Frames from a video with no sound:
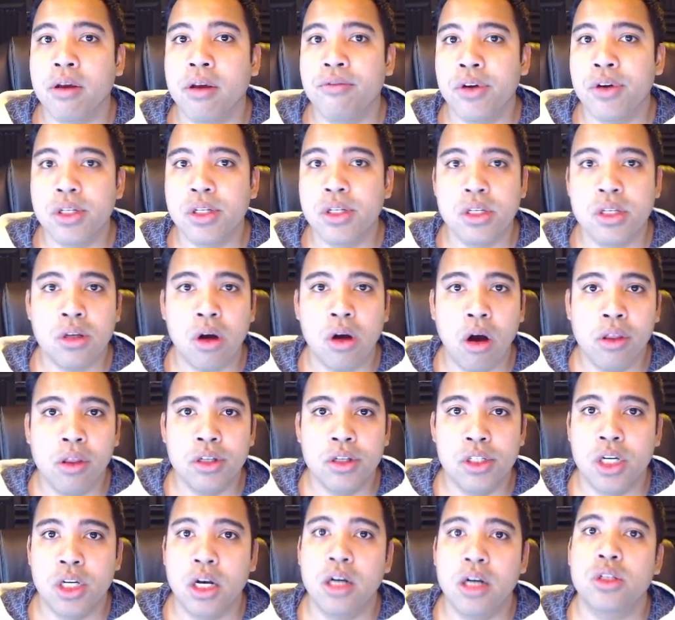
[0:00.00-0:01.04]
versus all the
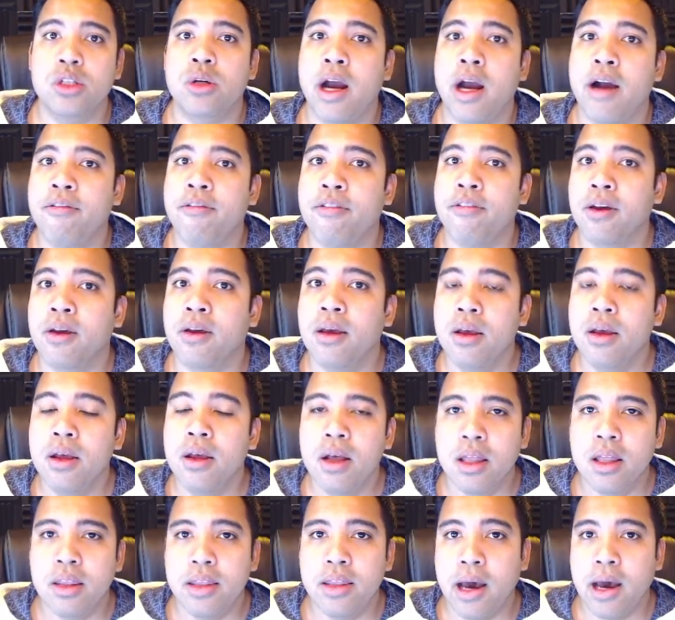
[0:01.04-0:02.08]
junk traffic
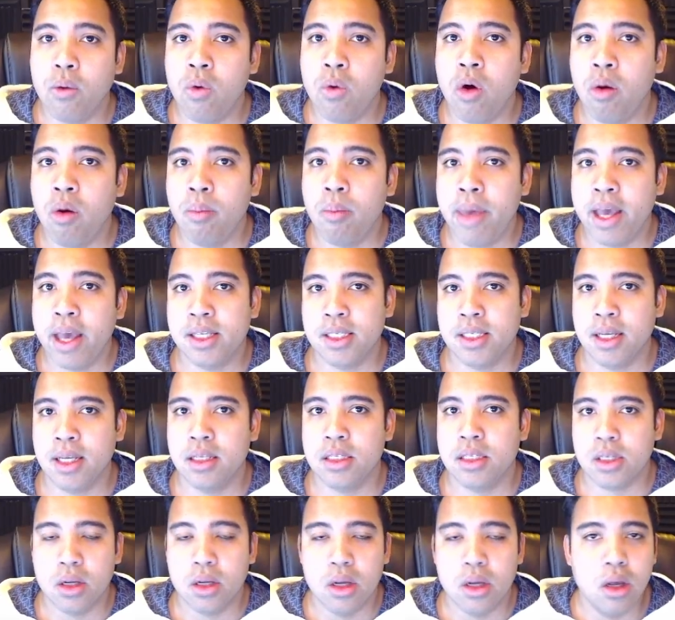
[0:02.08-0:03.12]
that won't make
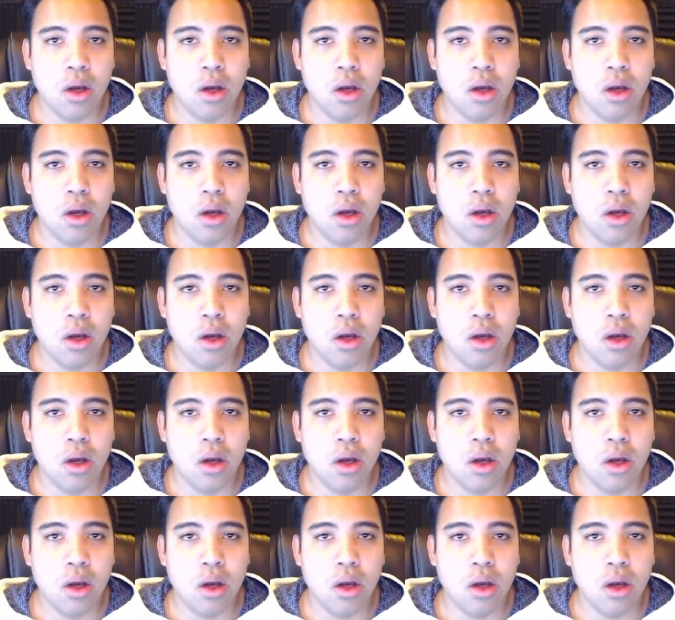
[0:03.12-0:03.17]
sense.